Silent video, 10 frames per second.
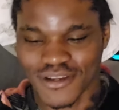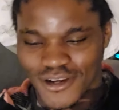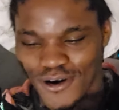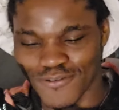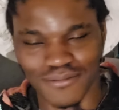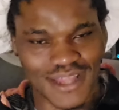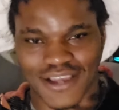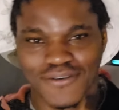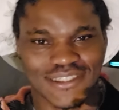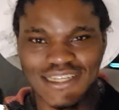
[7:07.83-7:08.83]
Going from
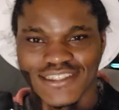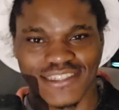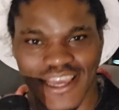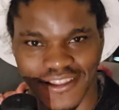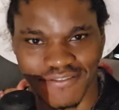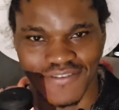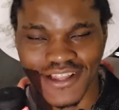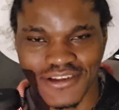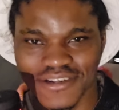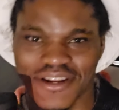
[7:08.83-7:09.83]
he was an entertaining
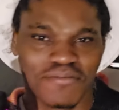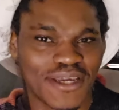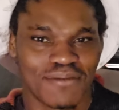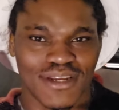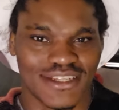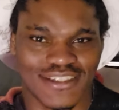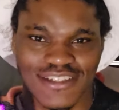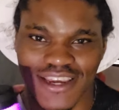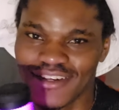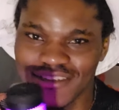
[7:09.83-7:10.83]
villain, then became an
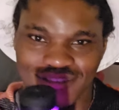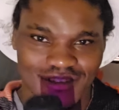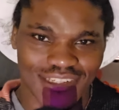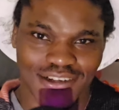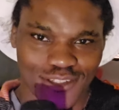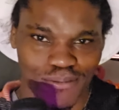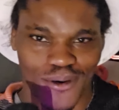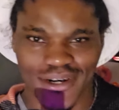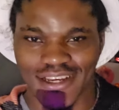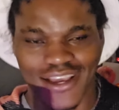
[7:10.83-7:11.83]
entertaining
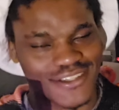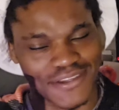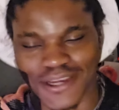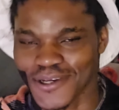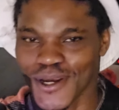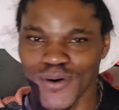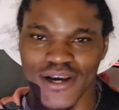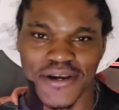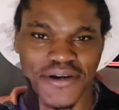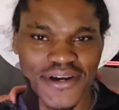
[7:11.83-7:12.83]
supporting cast. I was like, you know
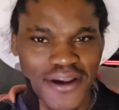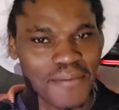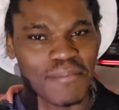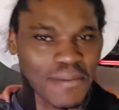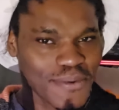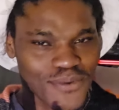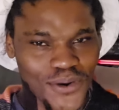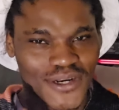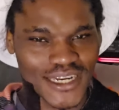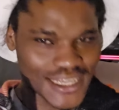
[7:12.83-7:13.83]
what? Maybe we
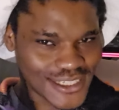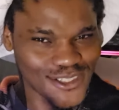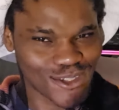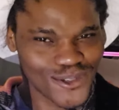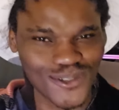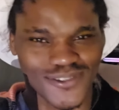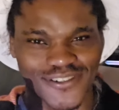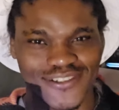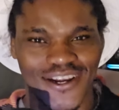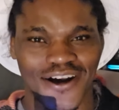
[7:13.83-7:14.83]
don't need you,
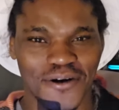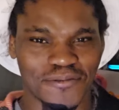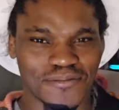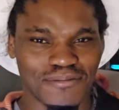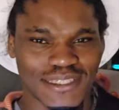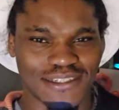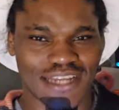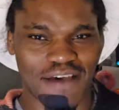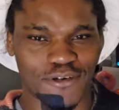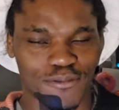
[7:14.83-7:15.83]
Mr.
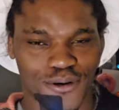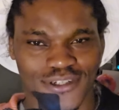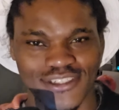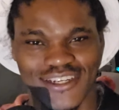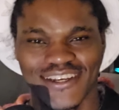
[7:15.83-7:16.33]
Davenport.